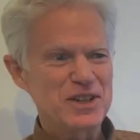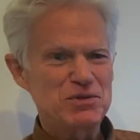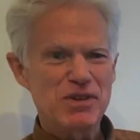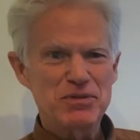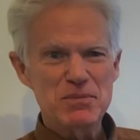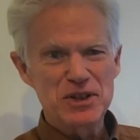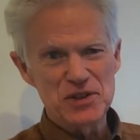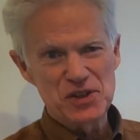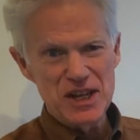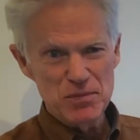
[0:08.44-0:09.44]
it's roughly been the
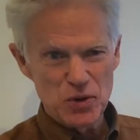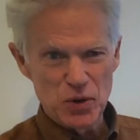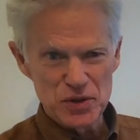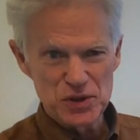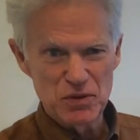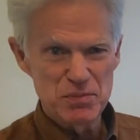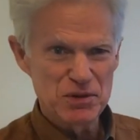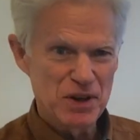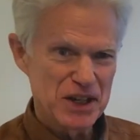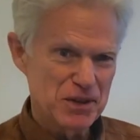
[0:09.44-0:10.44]
same course that we've been
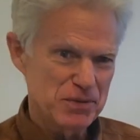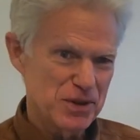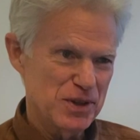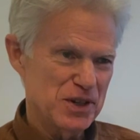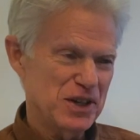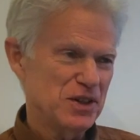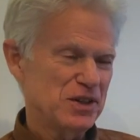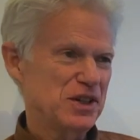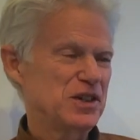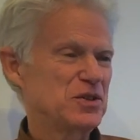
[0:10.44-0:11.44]
running for 30
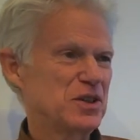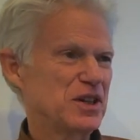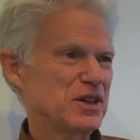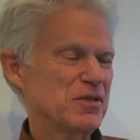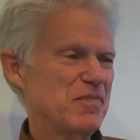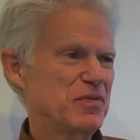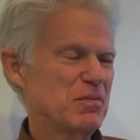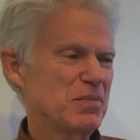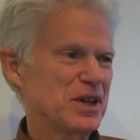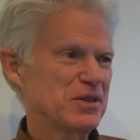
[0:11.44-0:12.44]
odd years, um,
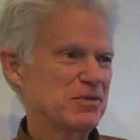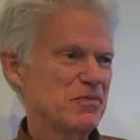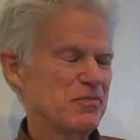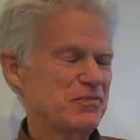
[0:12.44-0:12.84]
but